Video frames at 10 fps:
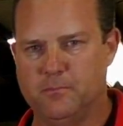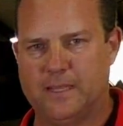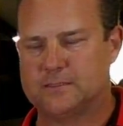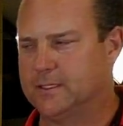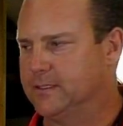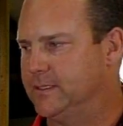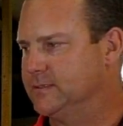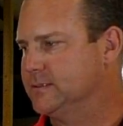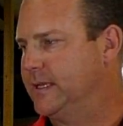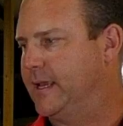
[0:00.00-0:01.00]
mixing
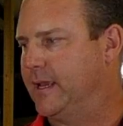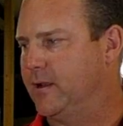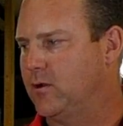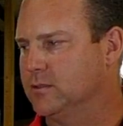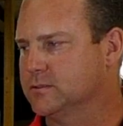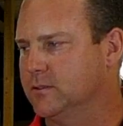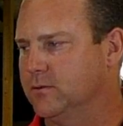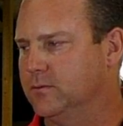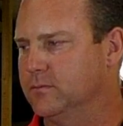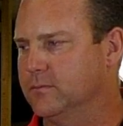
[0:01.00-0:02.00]
this and
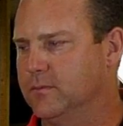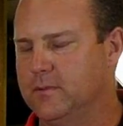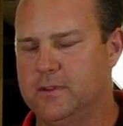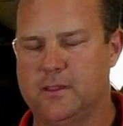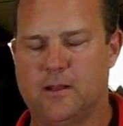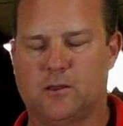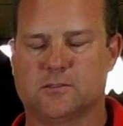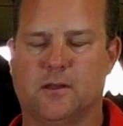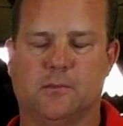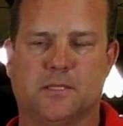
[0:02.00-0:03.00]
also it
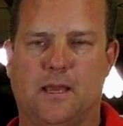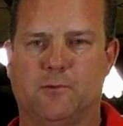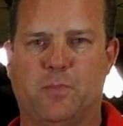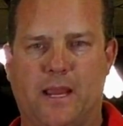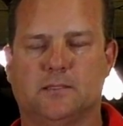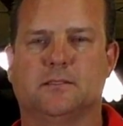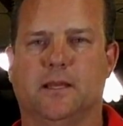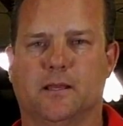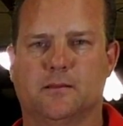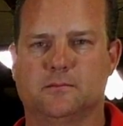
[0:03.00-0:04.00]
also helps to have a paint
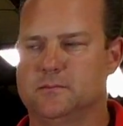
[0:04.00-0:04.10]
stick.